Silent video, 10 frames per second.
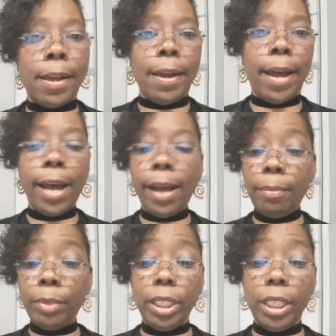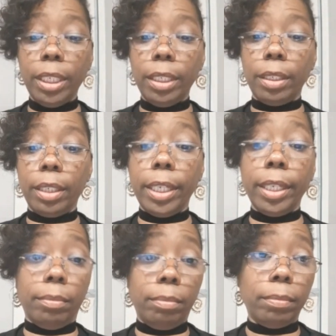I'm going to need
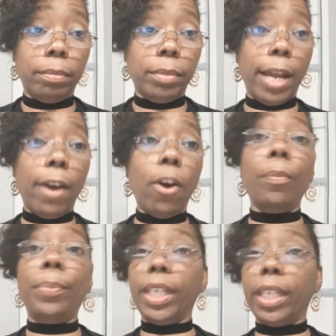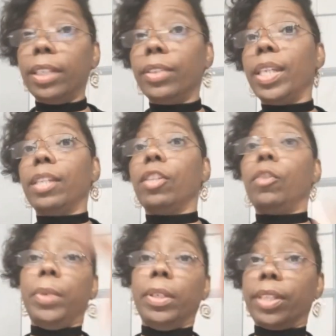him, and I hope he hears this, and
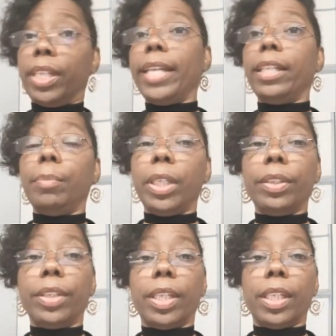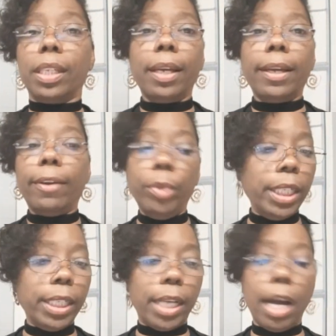spirits, let him hear this. We
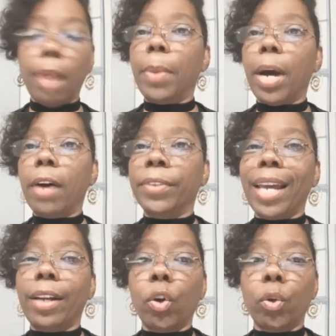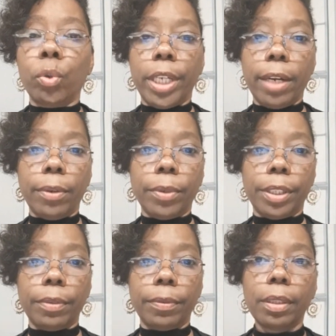need to come up off of that whole
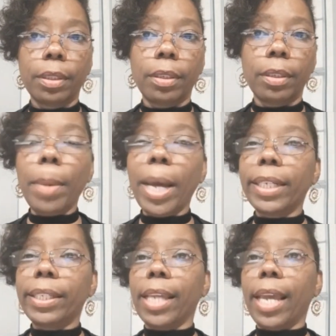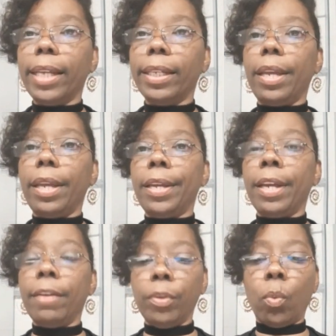narrative. Nobody's saying that
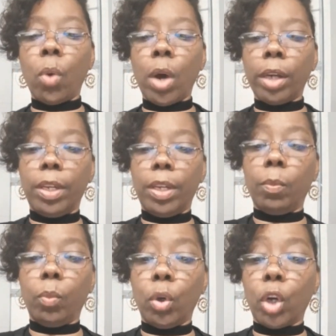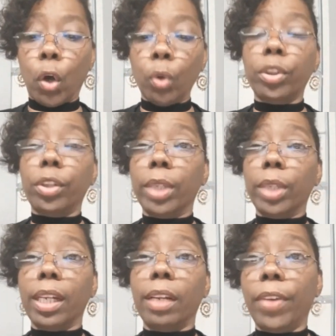every one of them will go to the
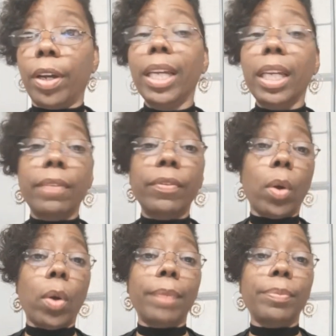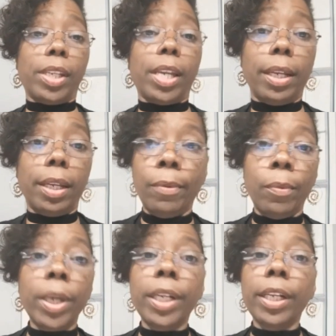NFL, even though I'm saying
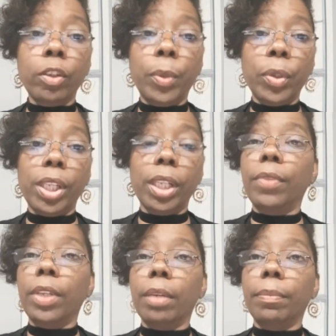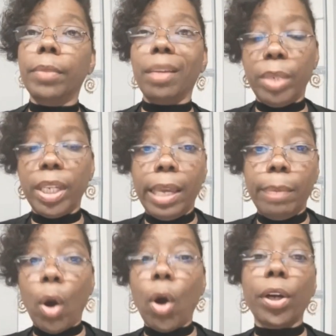100% of them can be a
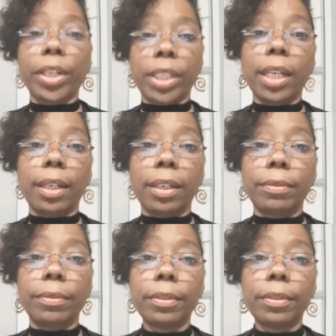part of